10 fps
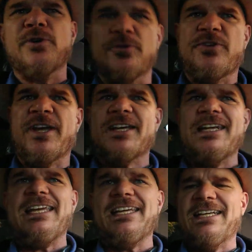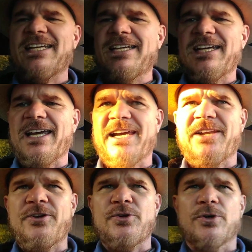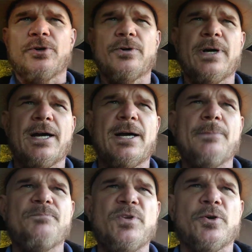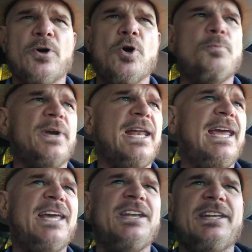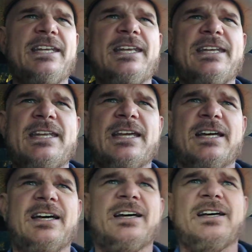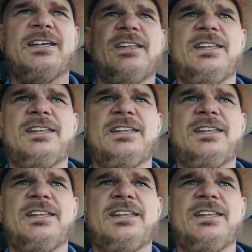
your technique and your uh, your open-handed uh,